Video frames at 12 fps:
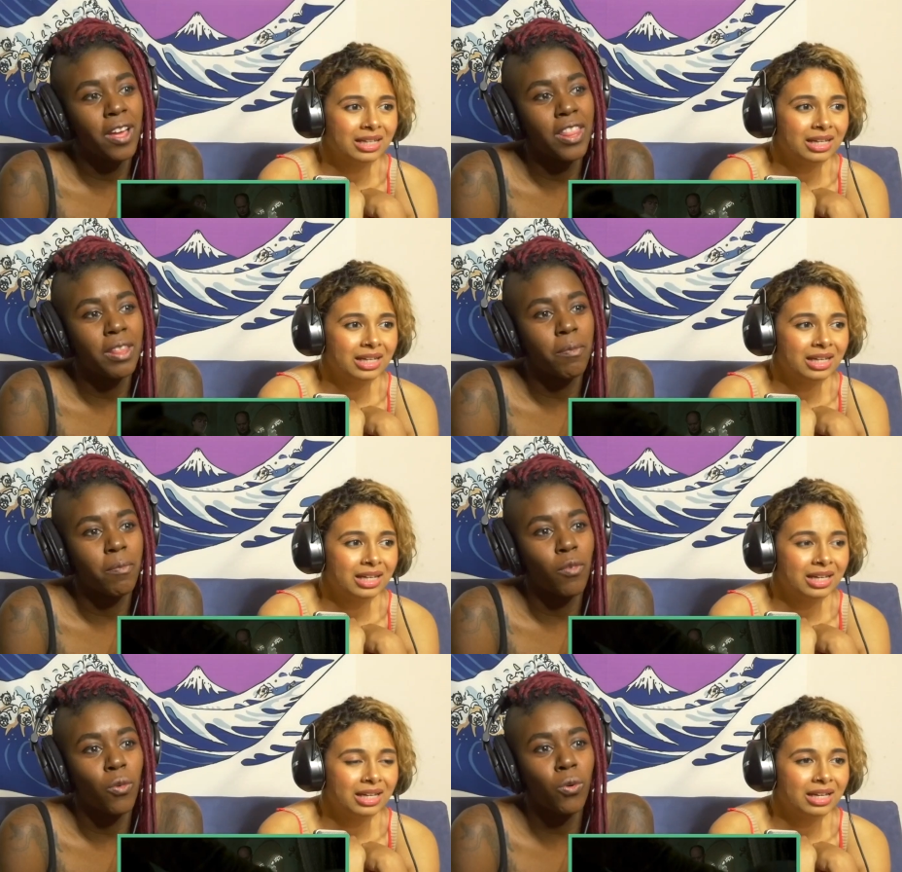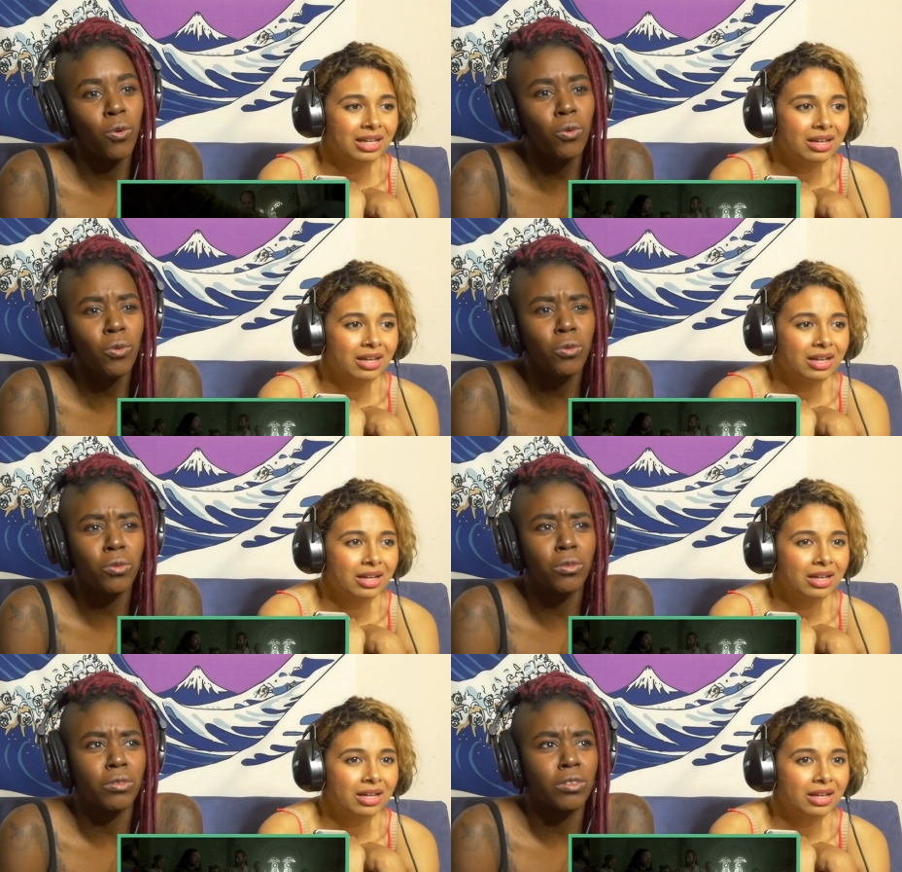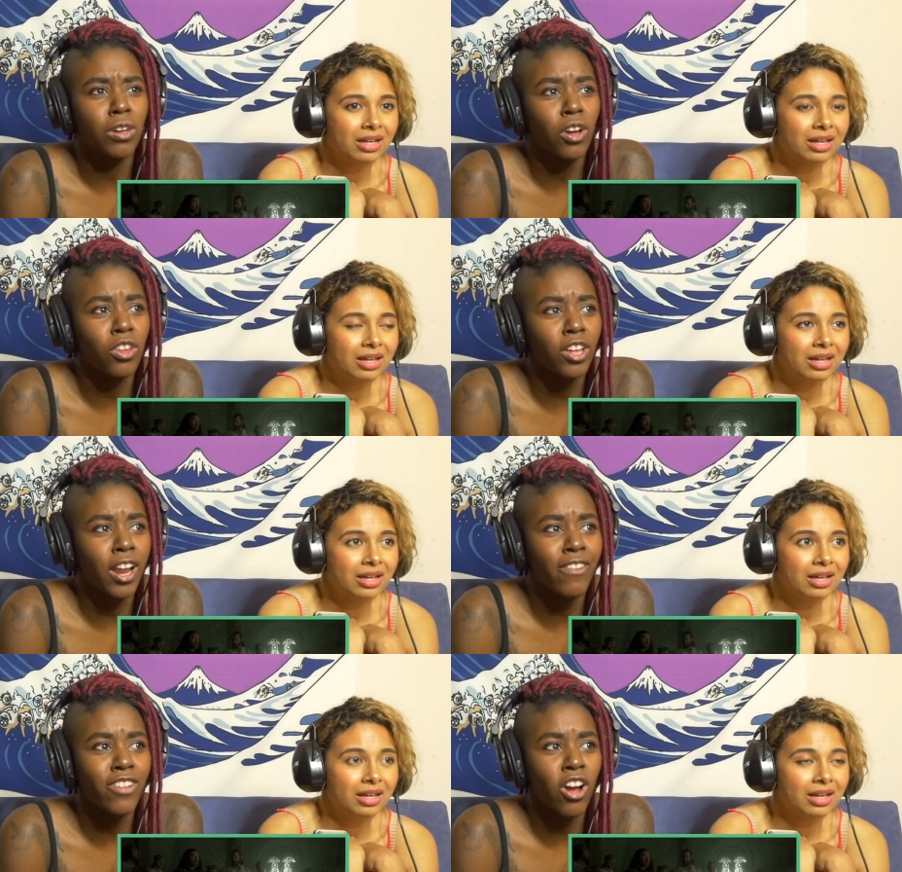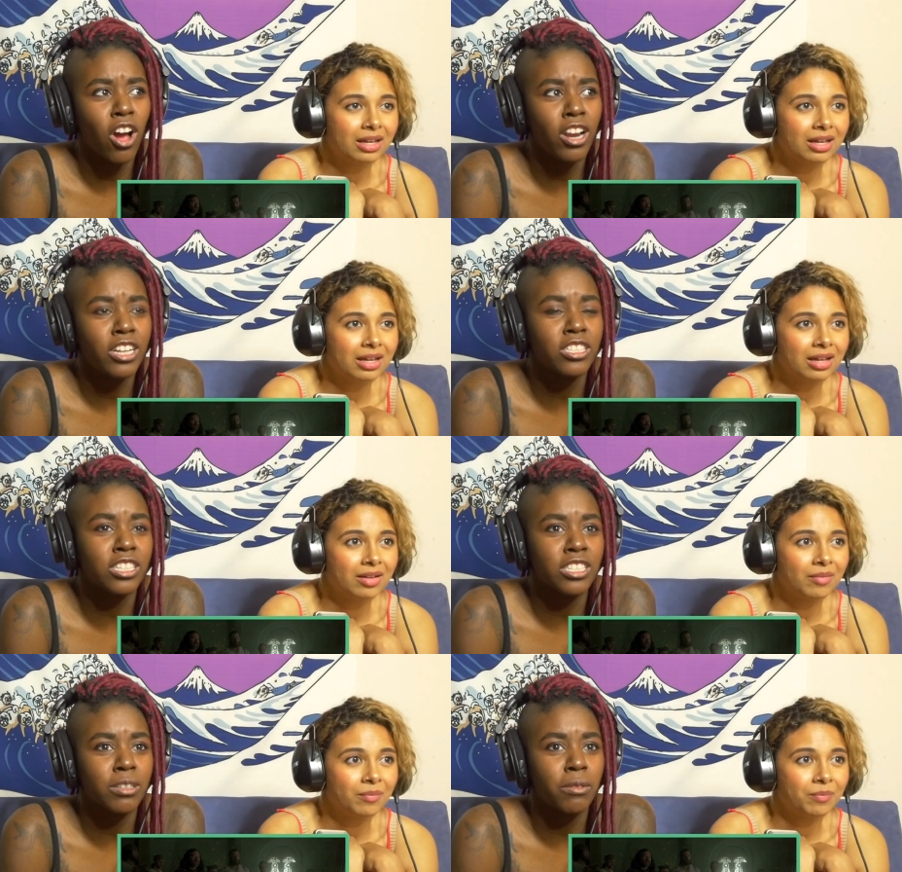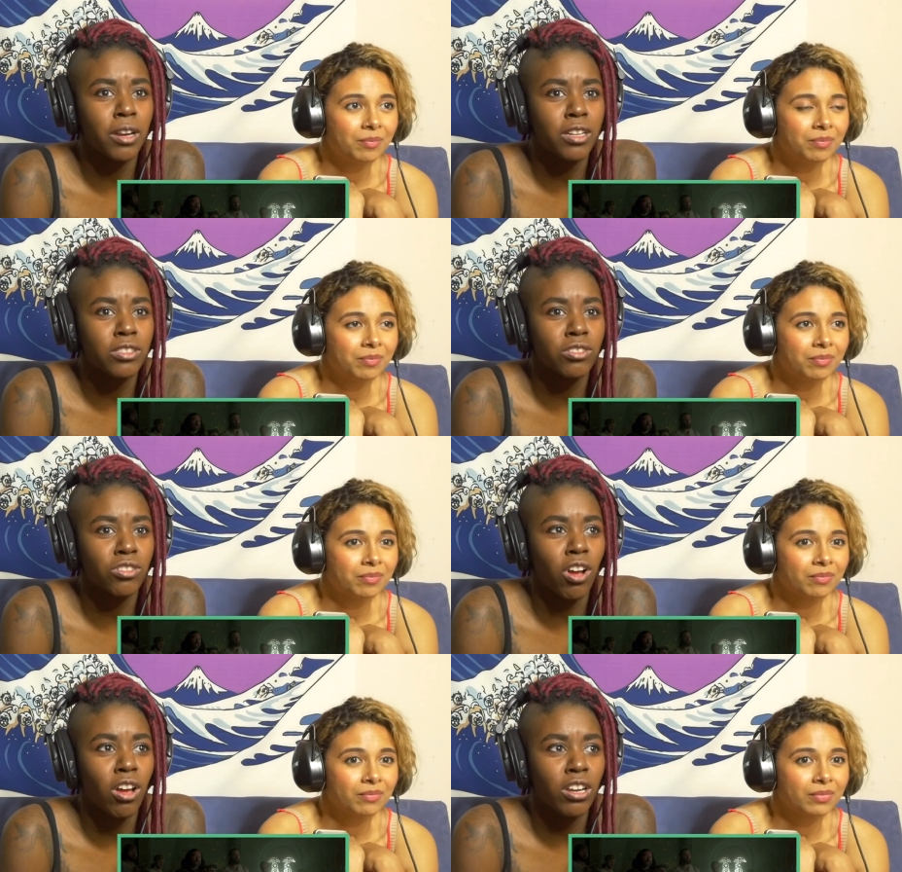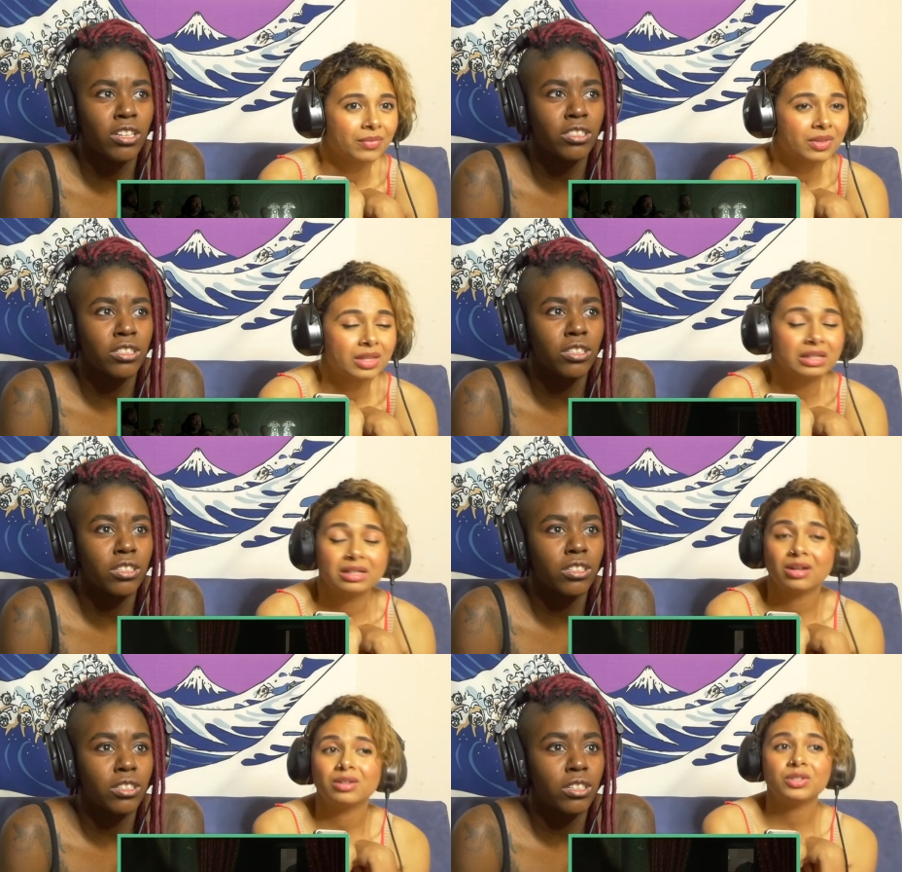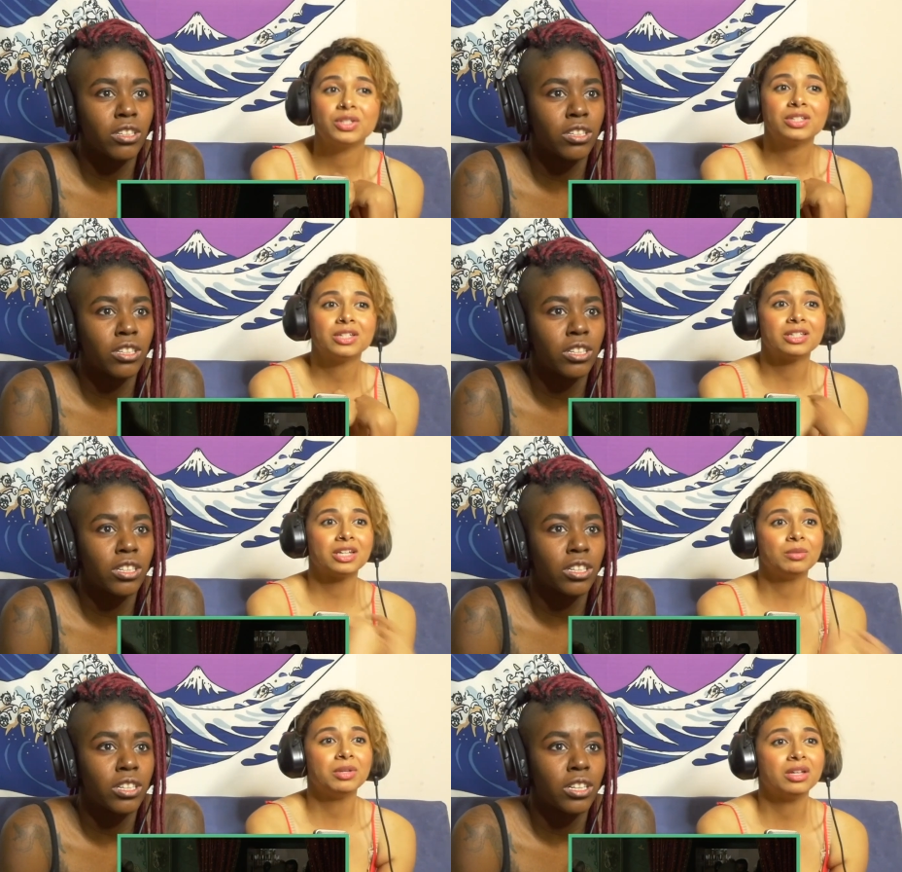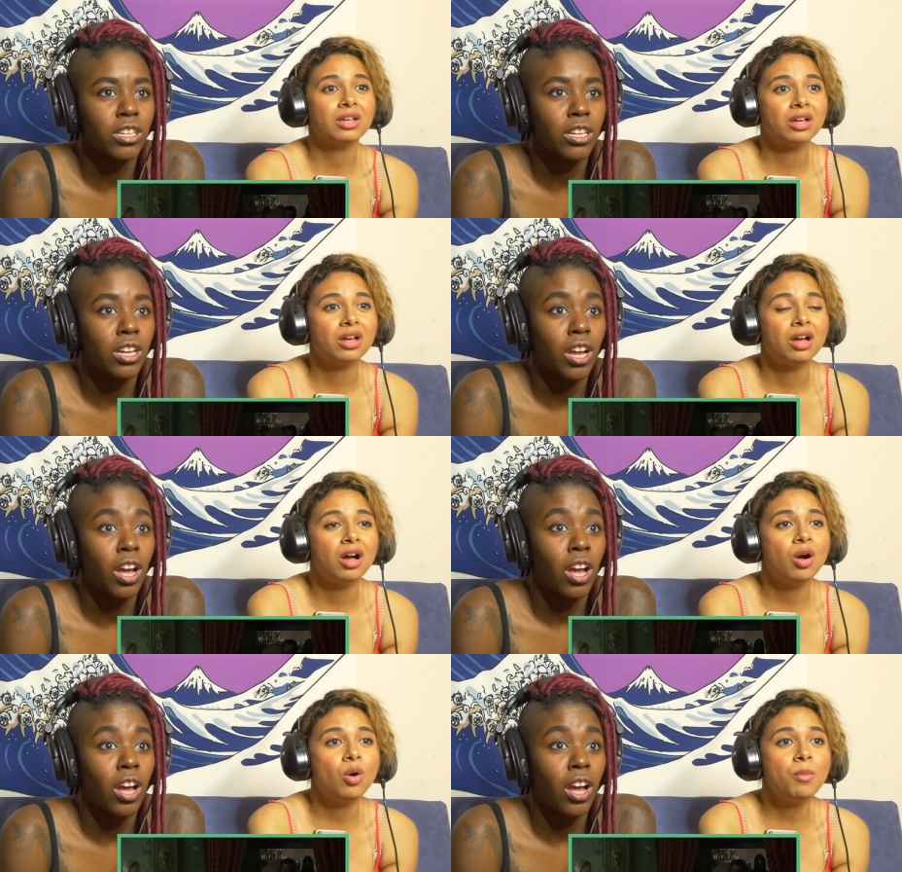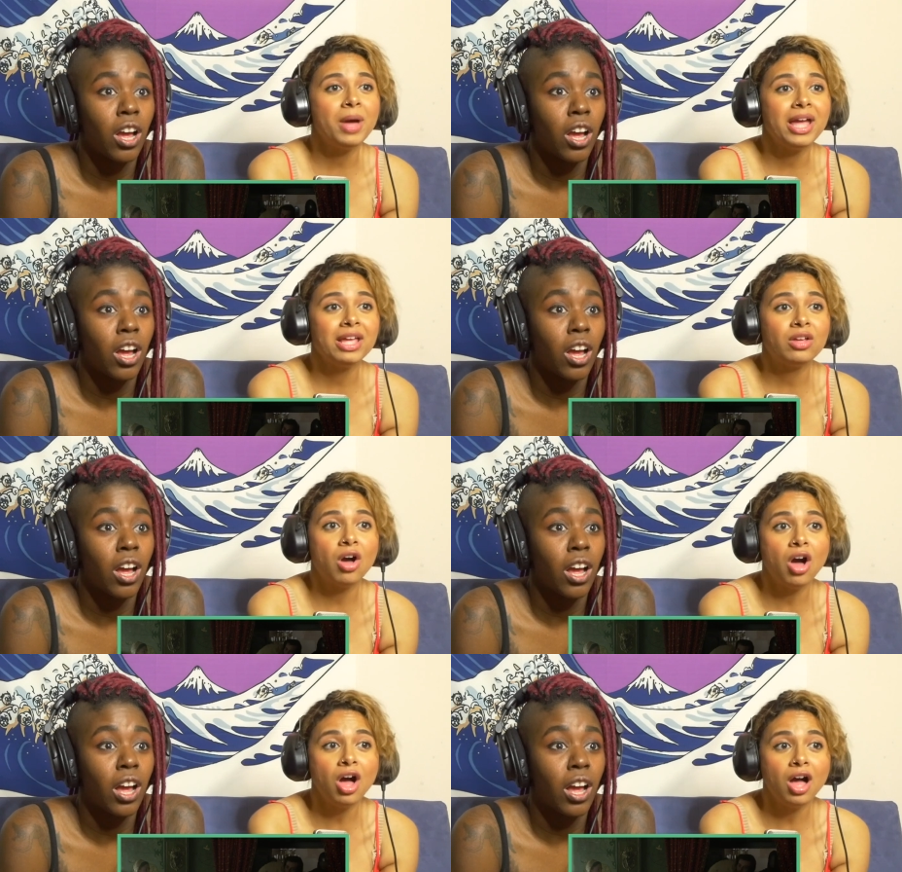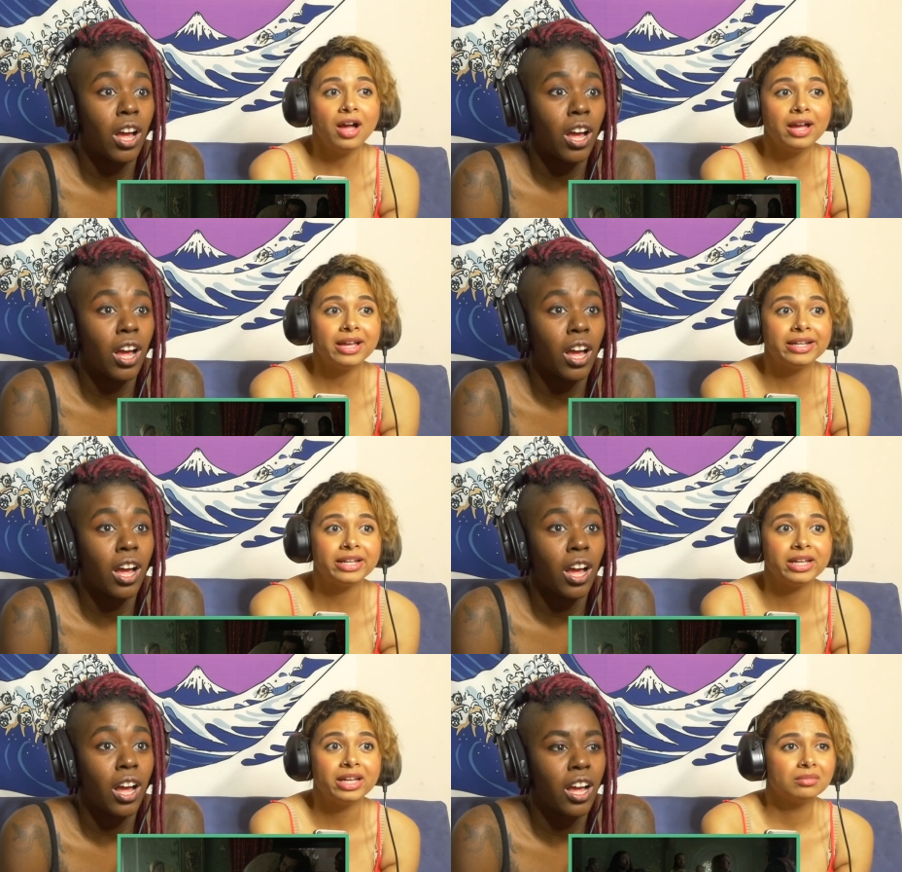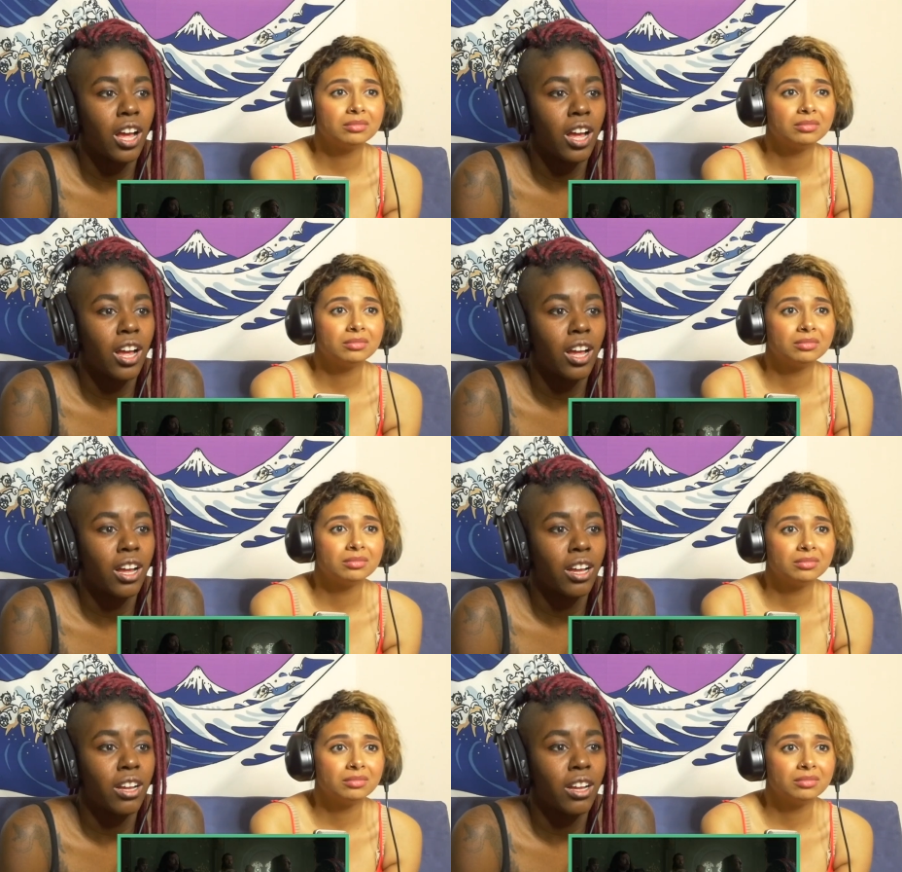Speaker 1: And the ooh, are they gonna have an audience? Because sometimes there's audience.
Speaker 2: She's just gonna be. Oh my god.